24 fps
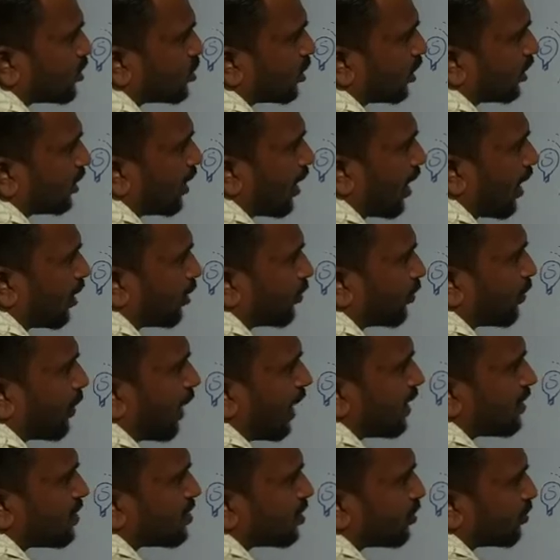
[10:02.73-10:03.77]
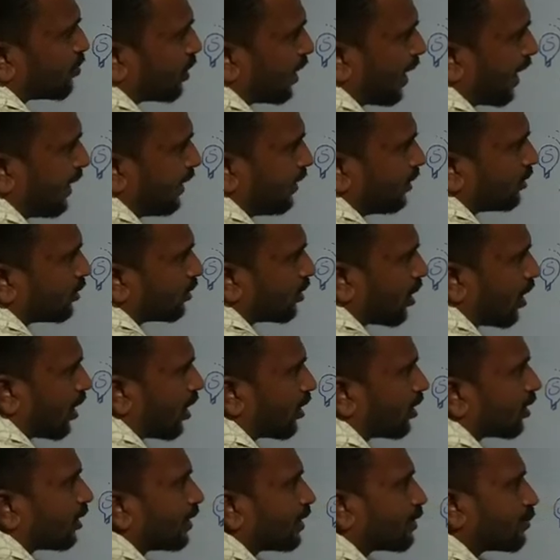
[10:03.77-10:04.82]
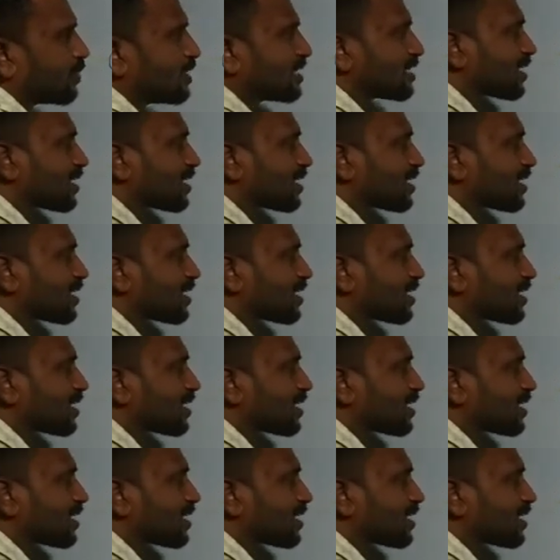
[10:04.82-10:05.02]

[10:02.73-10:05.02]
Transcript: dark bands. Bright, dark, it means